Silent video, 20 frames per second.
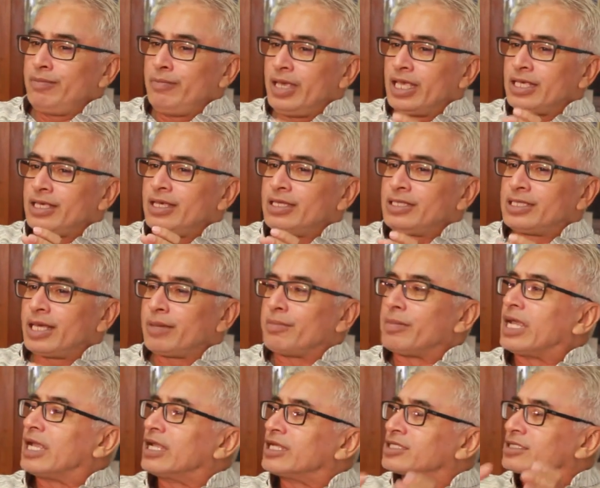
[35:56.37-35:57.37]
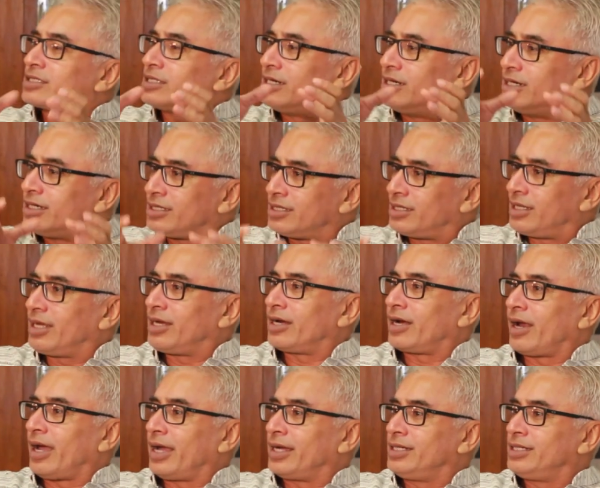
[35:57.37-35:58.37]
in making them assert their